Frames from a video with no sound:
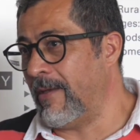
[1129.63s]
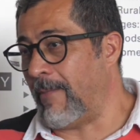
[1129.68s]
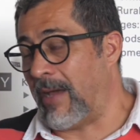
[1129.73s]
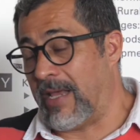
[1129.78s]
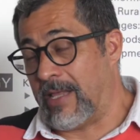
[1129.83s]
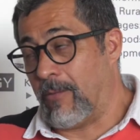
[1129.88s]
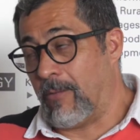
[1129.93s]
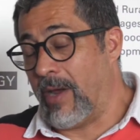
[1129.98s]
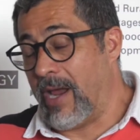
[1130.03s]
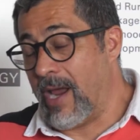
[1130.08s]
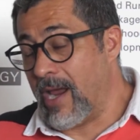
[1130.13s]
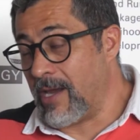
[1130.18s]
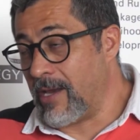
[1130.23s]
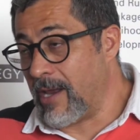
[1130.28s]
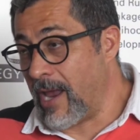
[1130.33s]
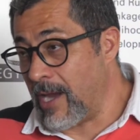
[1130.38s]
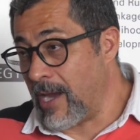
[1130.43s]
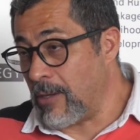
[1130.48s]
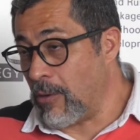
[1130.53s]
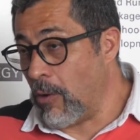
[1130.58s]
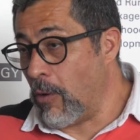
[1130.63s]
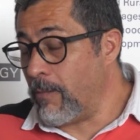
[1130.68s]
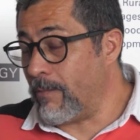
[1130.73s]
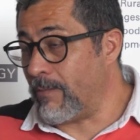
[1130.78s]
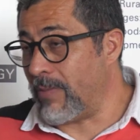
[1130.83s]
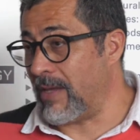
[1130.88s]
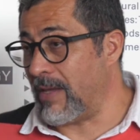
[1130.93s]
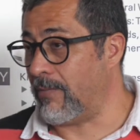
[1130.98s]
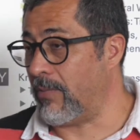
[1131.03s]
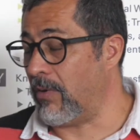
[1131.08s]
By the way, I know
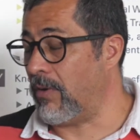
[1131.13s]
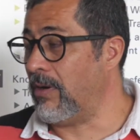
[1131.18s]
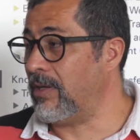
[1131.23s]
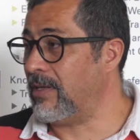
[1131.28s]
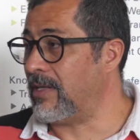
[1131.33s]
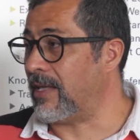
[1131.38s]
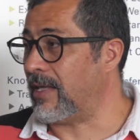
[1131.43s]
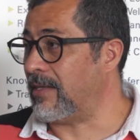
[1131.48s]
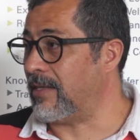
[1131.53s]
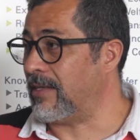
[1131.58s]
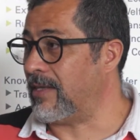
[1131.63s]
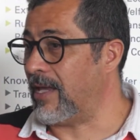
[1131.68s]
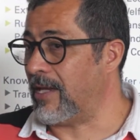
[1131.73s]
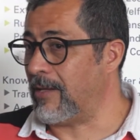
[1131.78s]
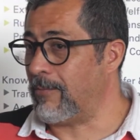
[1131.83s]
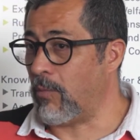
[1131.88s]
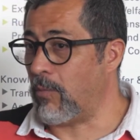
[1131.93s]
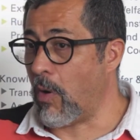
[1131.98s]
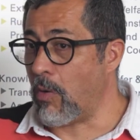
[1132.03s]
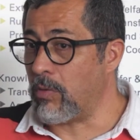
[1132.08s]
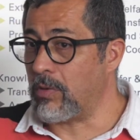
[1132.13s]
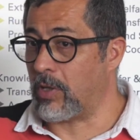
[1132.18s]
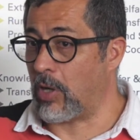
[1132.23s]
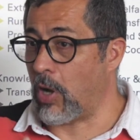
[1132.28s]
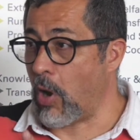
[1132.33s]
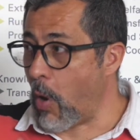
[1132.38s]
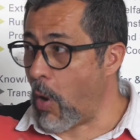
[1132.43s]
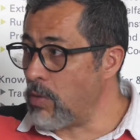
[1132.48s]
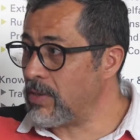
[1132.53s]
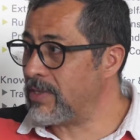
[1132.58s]
people that they bought
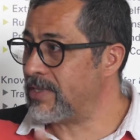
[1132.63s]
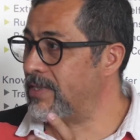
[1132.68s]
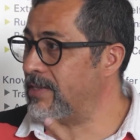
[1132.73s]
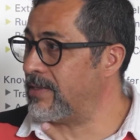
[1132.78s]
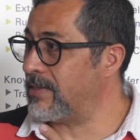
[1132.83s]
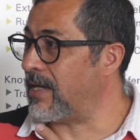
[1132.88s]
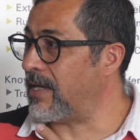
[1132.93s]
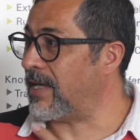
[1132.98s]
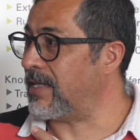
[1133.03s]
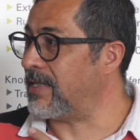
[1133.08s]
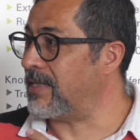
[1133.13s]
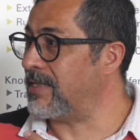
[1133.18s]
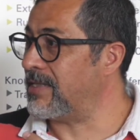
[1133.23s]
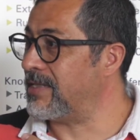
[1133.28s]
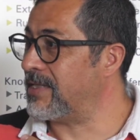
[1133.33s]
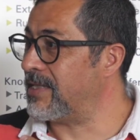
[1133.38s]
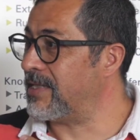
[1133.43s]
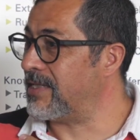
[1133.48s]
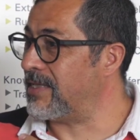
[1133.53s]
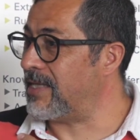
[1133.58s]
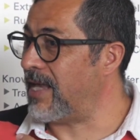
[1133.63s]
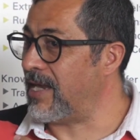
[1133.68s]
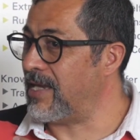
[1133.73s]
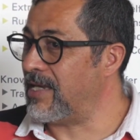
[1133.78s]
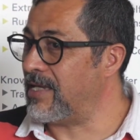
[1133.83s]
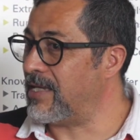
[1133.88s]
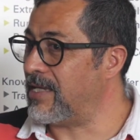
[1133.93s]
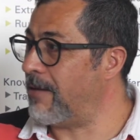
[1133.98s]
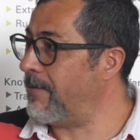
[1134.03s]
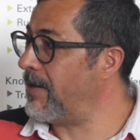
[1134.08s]
clothes and they
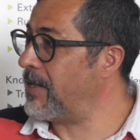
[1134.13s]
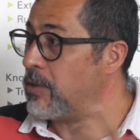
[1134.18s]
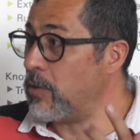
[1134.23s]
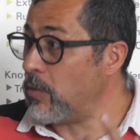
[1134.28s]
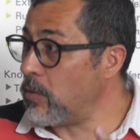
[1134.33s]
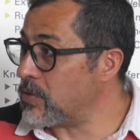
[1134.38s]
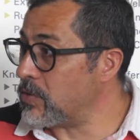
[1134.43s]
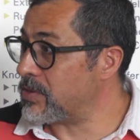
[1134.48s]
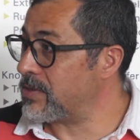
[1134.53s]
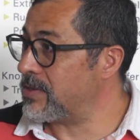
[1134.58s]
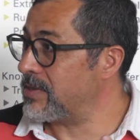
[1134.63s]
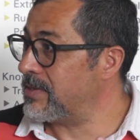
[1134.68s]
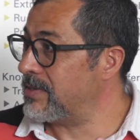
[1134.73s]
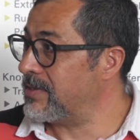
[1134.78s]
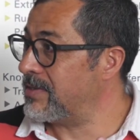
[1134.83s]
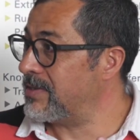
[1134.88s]
never use,